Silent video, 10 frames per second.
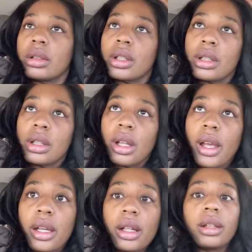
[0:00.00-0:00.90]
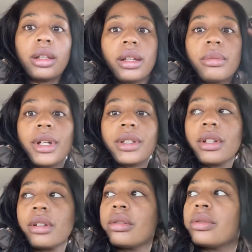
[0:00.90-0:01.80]
just to like collect
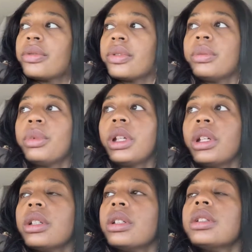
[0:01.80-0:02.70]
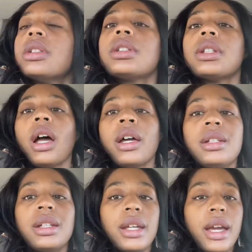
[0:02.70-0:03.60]
myself because I
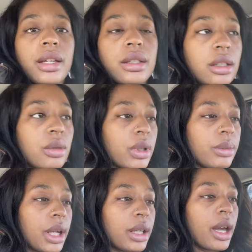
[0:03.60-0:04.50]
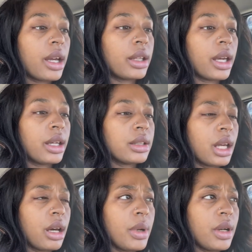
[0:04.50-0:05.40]
need a gas anyway, but I got gas.
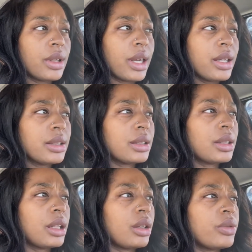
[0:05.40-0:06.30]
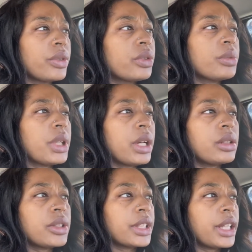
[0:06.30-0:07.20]
How about gas is like over
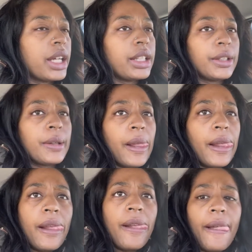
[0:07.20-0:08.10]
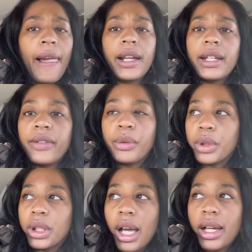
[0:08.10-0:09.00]
$3 a gallon? I didn't even
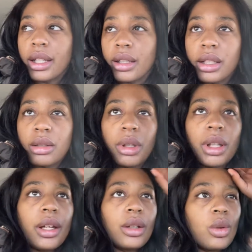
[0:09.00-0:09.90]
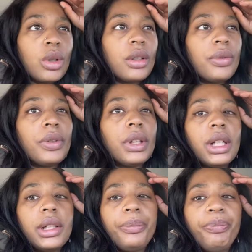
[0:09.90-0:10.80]
realize. I just been like going to fill
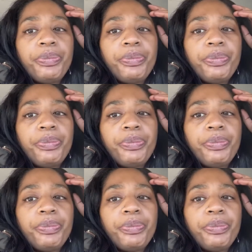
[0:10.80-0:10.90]
up